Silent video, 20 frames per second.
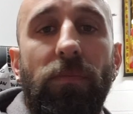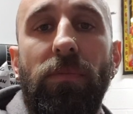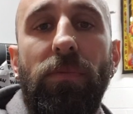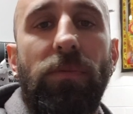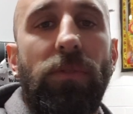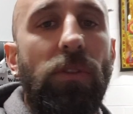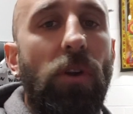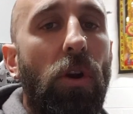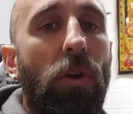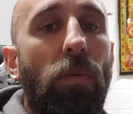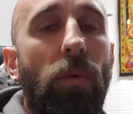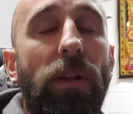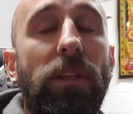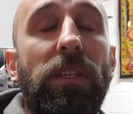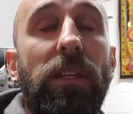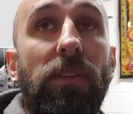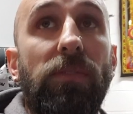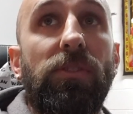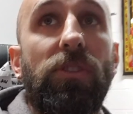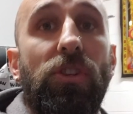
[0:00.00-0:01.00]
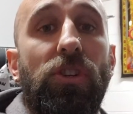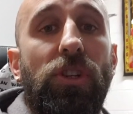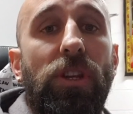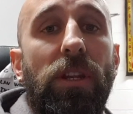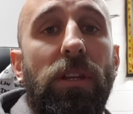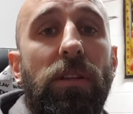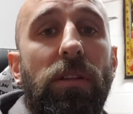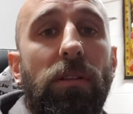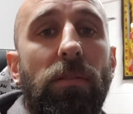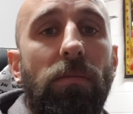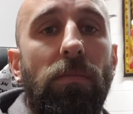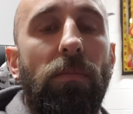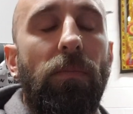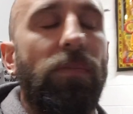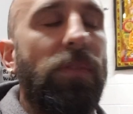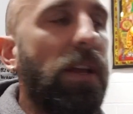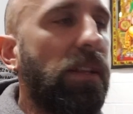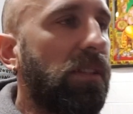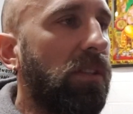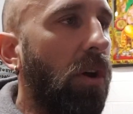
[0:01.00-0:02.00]
No one gives a shit.
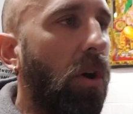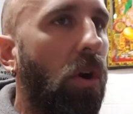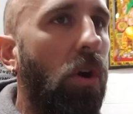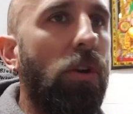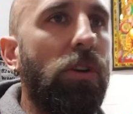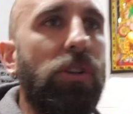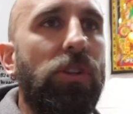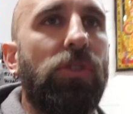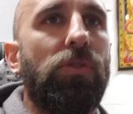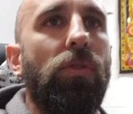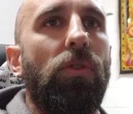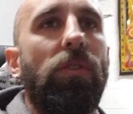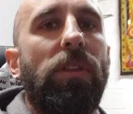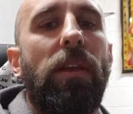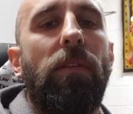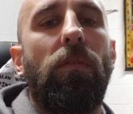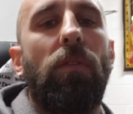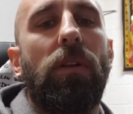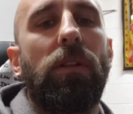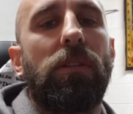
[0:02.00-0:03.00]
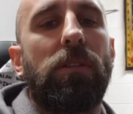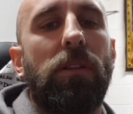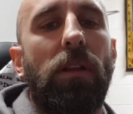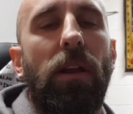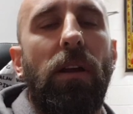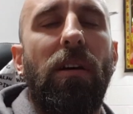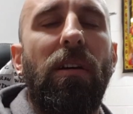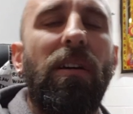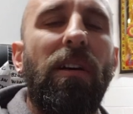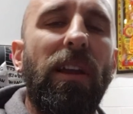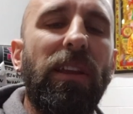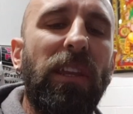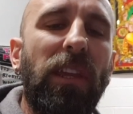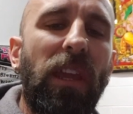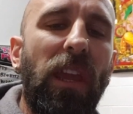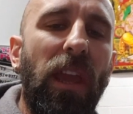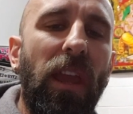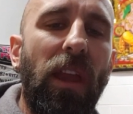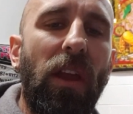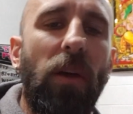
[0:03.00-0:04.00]
That's the honest truth. Everyone's like, oh, I
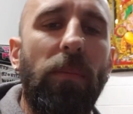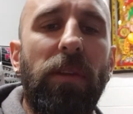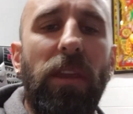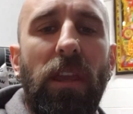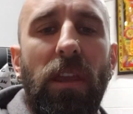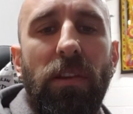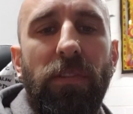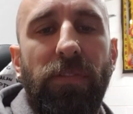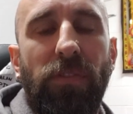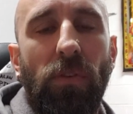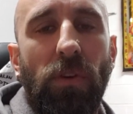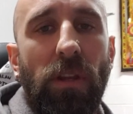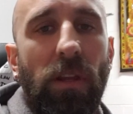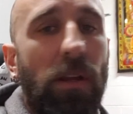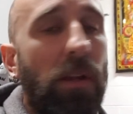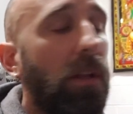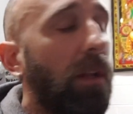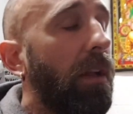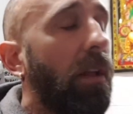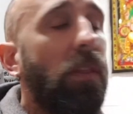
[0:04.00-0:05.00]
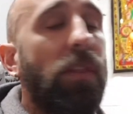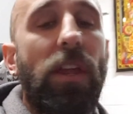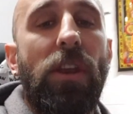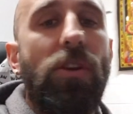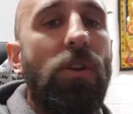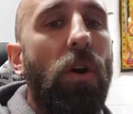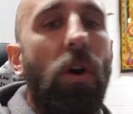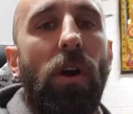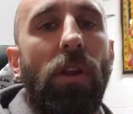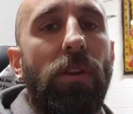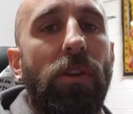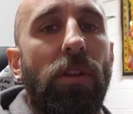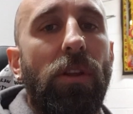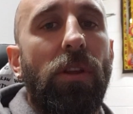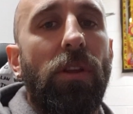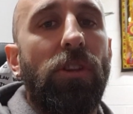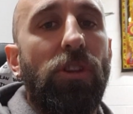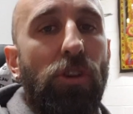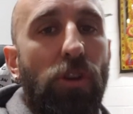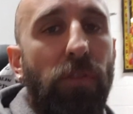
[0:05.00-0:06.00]
care, I'm here for you. They're not.
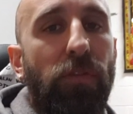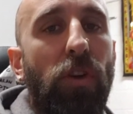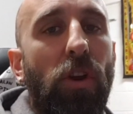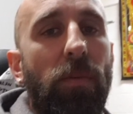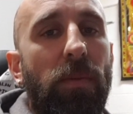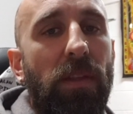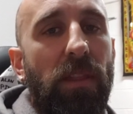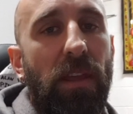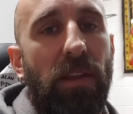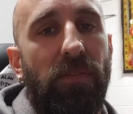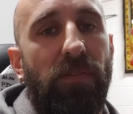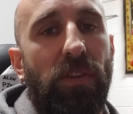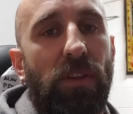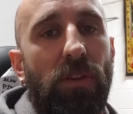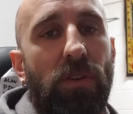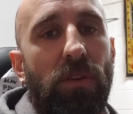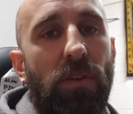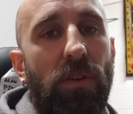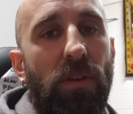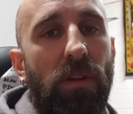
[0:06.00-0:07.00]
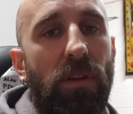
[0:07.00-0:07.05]
You've got to be there for you.